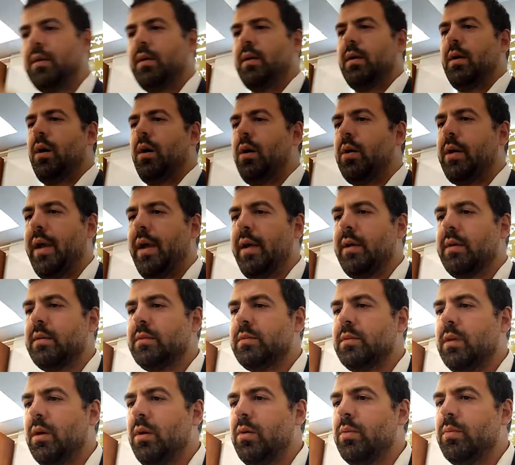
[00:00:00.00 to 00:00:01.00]
Okay,
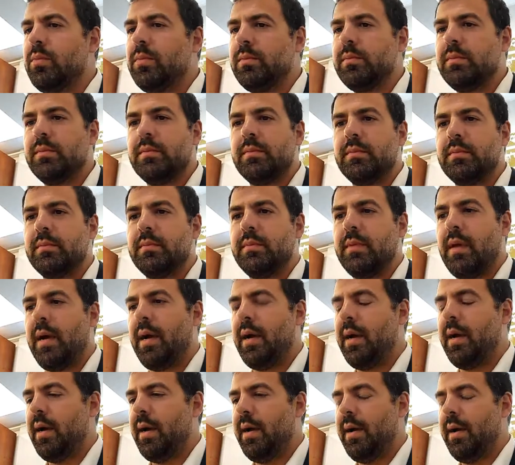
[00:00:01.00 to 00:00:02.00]
so
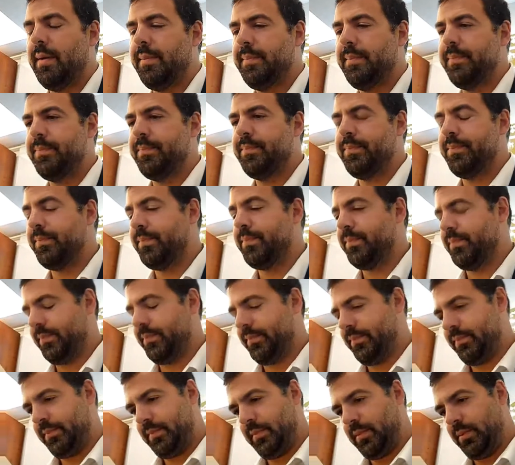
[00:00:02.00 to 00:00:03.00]
um,
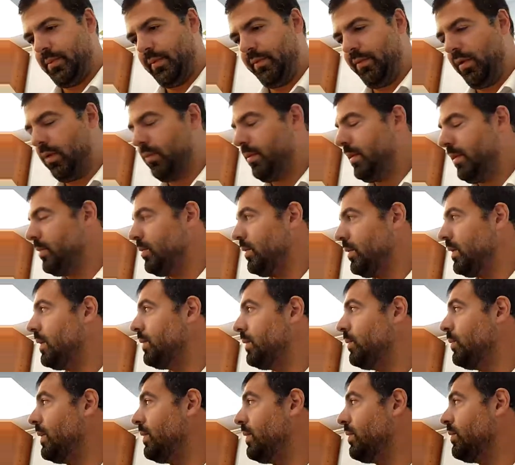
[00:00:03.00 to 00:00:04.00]
we've already
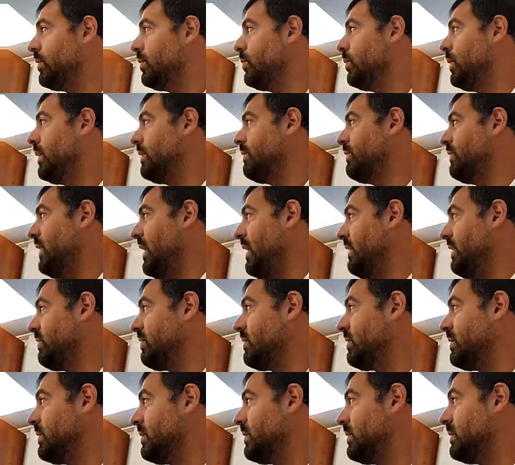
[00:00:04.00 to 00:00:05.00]
went through one
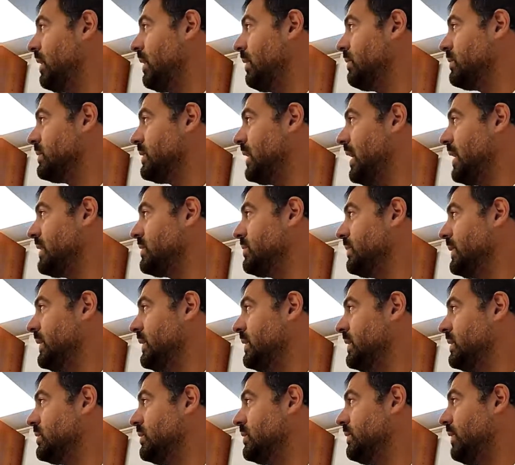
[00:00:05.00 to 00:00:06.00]
fast. That was last
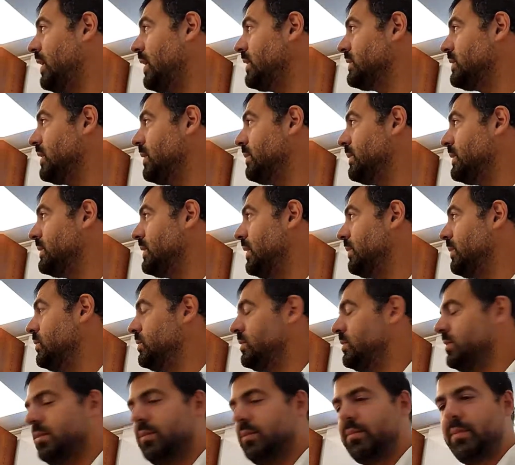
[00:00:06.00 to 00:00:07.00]
week. Shiva Asar
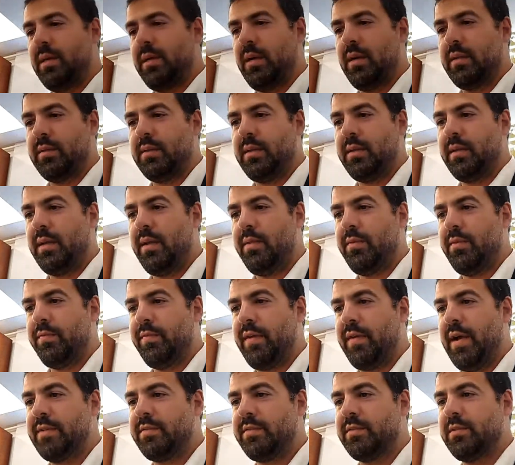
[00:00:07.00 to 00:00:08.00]
B'Tammuz. We got another
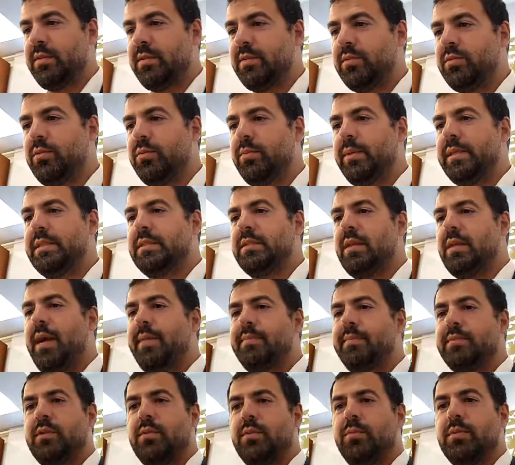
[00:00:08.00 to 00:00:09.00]
fast in 2 weeks'
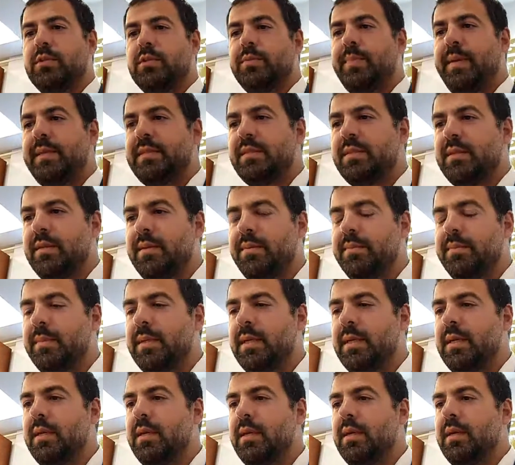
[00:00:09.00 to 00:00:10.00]
time. So we'll spend the
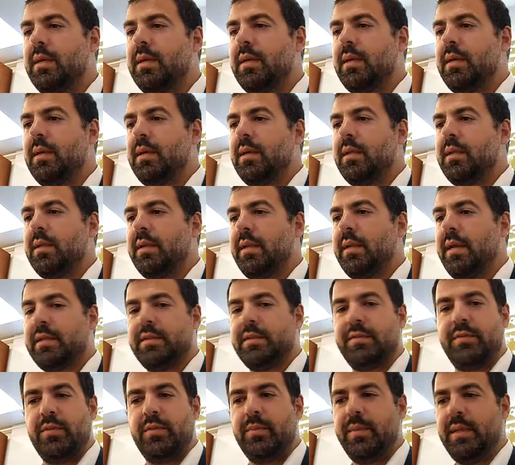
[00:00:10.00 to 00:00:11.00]

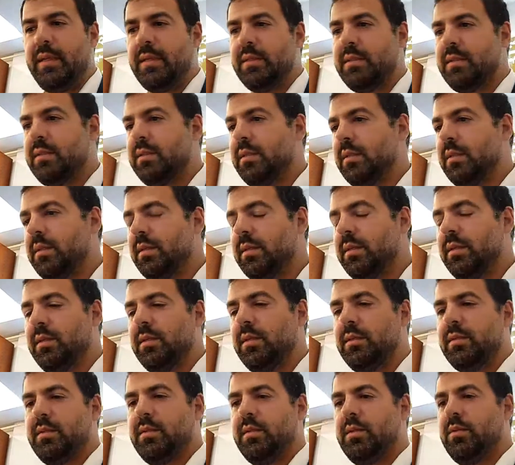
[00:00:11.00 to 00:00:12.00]
next few minutes
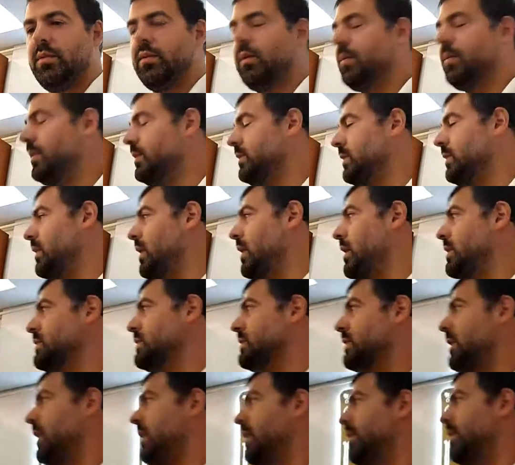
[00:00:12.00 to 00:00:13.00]
to learn about the
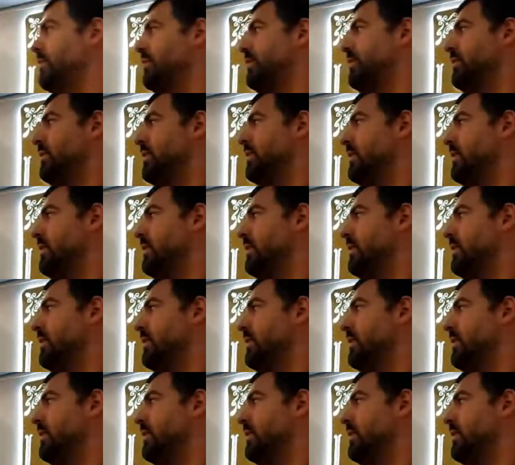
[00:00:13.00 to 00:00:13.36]
laws of